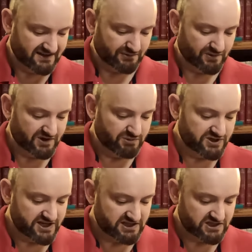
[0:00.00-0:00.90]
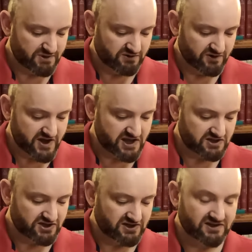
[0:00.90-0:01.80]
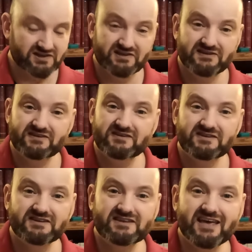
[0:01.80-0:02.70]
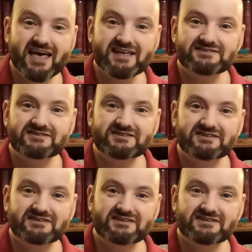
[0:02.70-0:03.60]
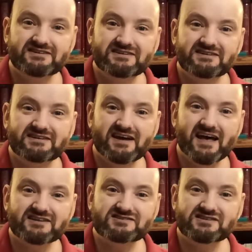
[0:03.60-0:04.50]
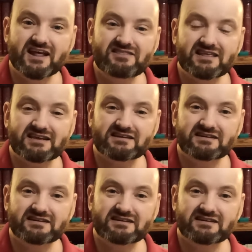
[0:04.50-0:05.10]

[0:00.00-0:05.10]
One pretends to be rich, yet has nothing.